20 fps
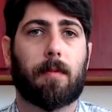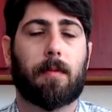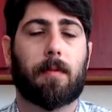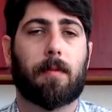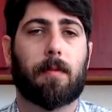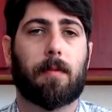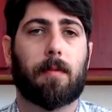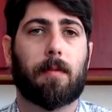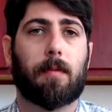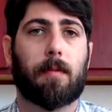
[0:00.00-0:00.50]

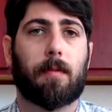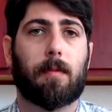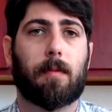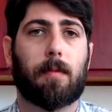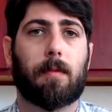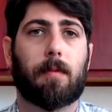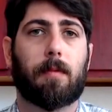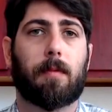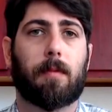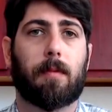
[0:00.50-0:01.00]

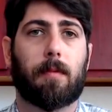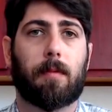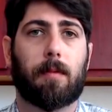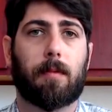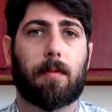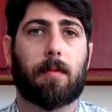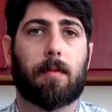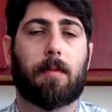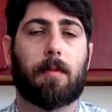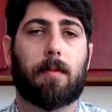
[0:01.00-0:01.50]

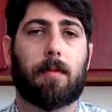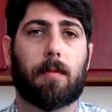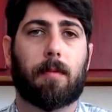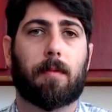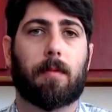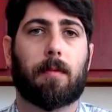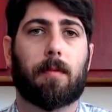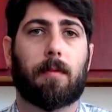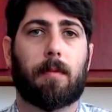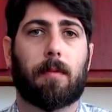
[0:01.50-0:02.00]

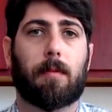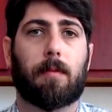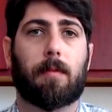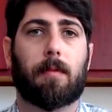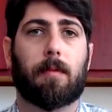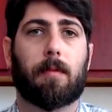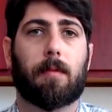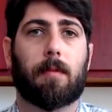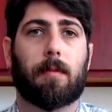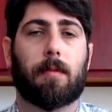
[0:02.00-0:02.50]

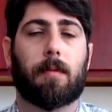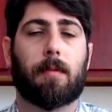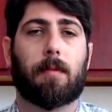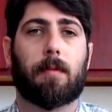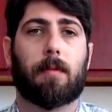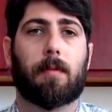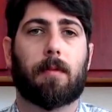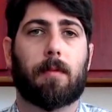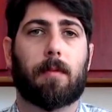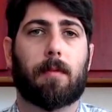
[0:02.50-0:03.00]

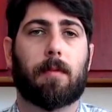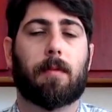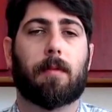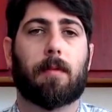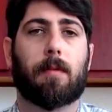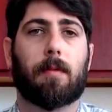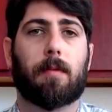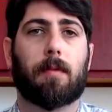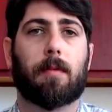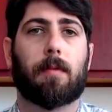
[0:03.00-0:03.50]

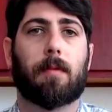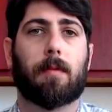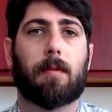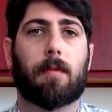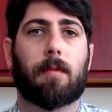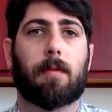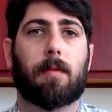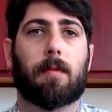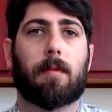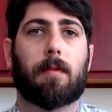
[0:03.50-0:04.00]

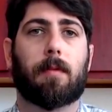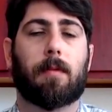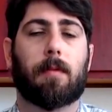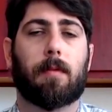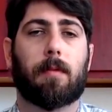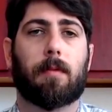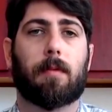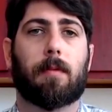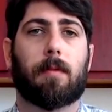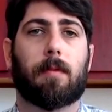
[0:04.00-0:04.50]

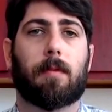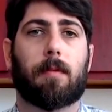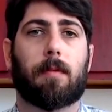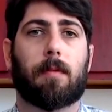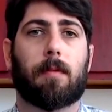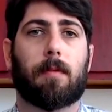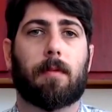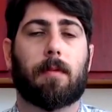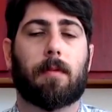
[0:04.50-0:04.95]
This person isn't speaking.